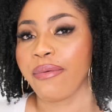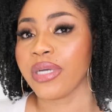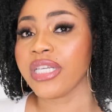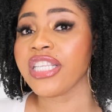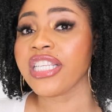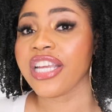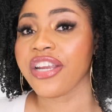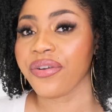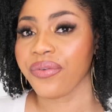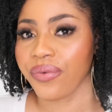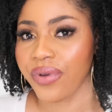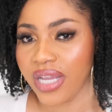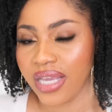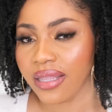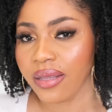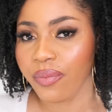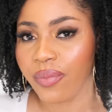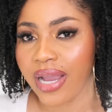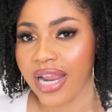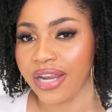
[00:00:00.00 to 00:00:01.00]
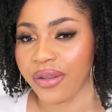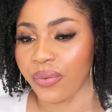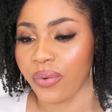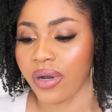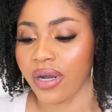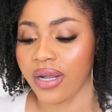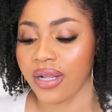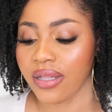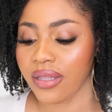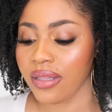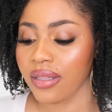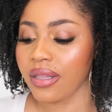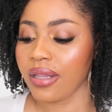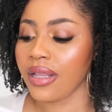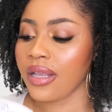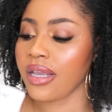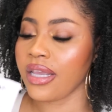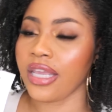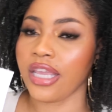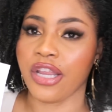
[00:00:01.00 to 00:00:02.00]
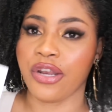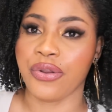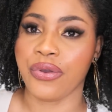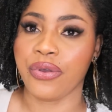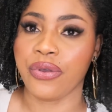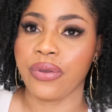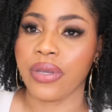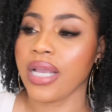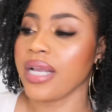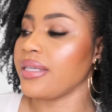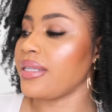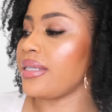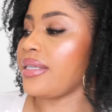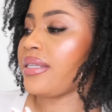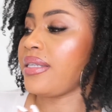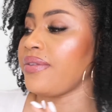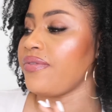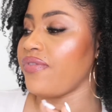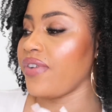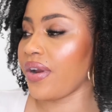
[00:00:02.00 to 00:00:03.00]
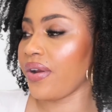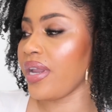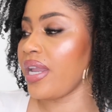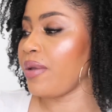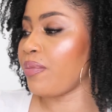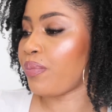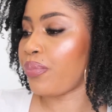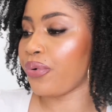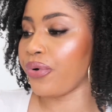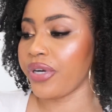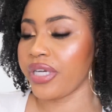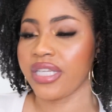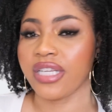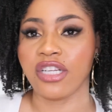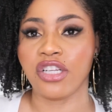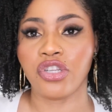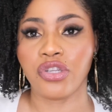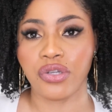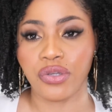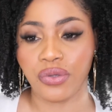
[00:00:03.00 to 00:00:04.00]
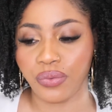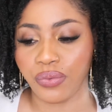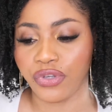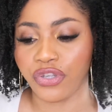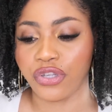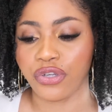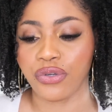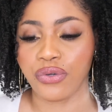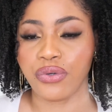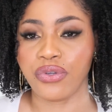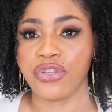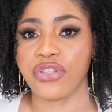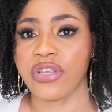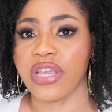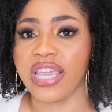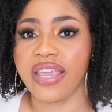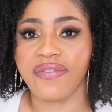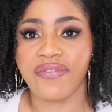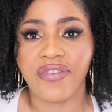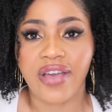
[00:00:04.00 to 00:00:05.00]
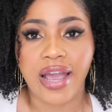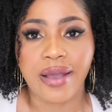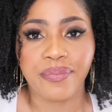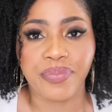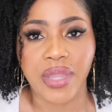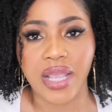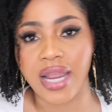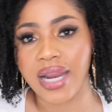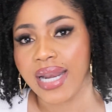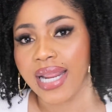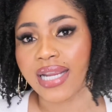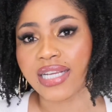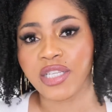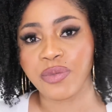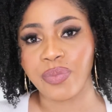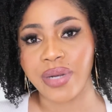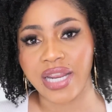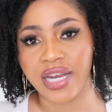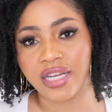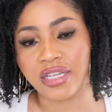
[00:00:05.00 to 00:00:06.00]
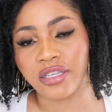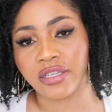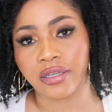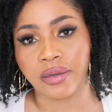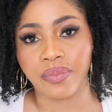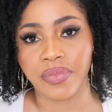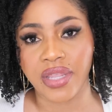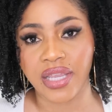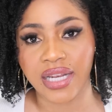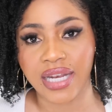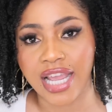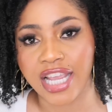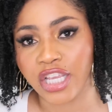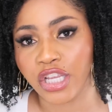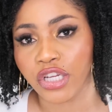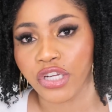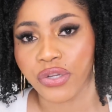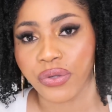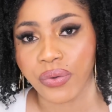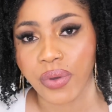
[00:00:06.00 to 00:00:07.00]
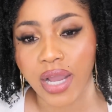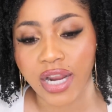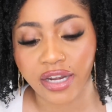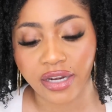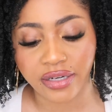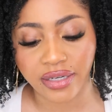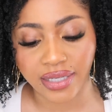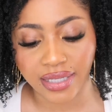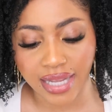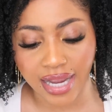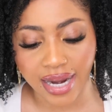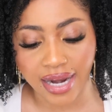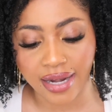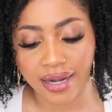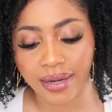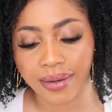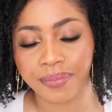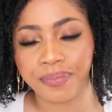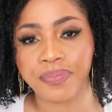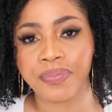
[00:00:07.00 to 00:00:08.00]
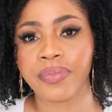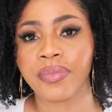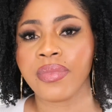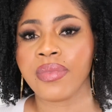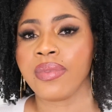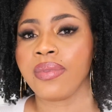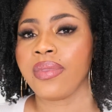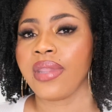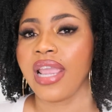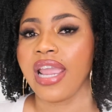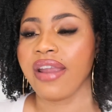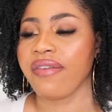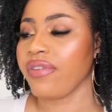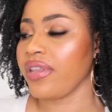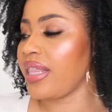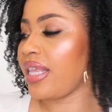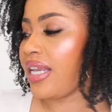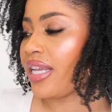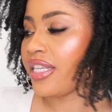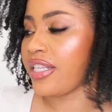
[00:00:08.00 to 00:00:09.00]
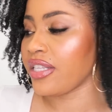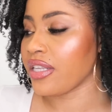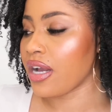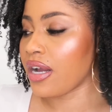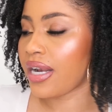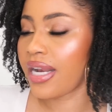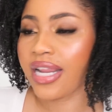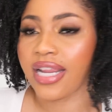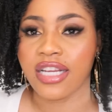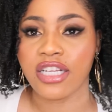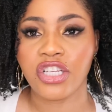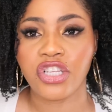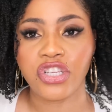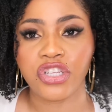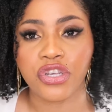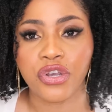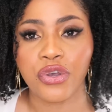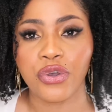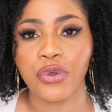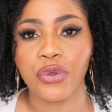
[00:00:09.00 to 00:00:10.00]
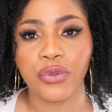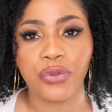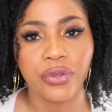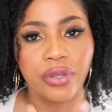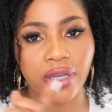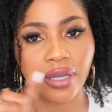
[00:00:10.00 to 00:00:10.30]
must say, read the manual, you know, because it's very important to do so. So if I'm not explaining something that you don't understand, everything is on it. So